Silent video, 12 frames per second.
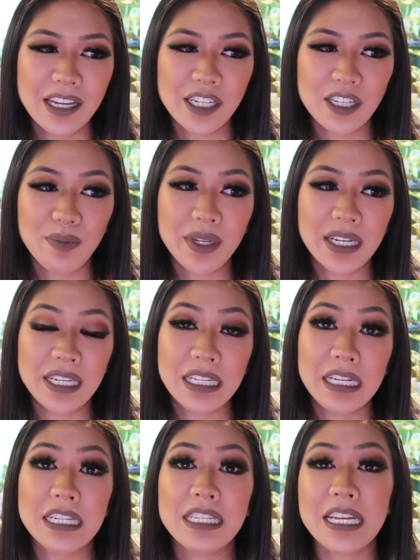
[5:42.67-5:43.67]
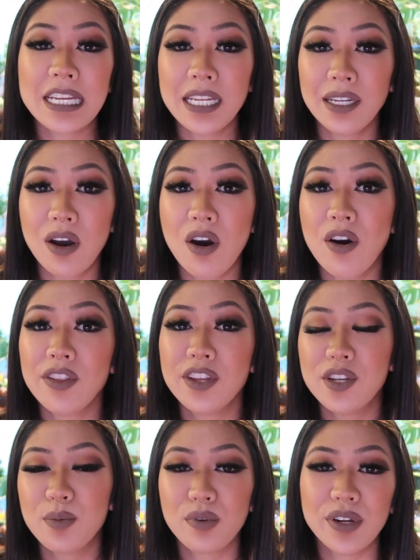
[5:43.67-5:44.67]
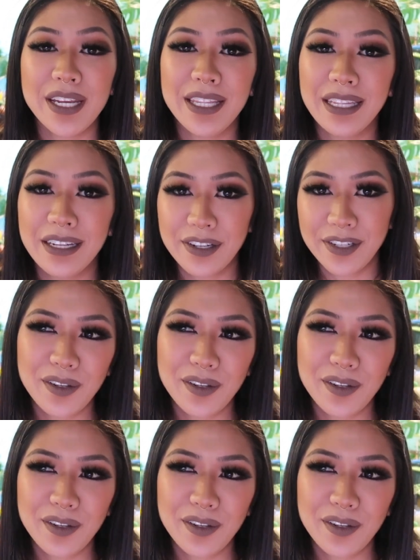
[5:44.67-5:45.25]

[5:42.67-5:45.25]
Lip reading: just because it is taking all the debris in there.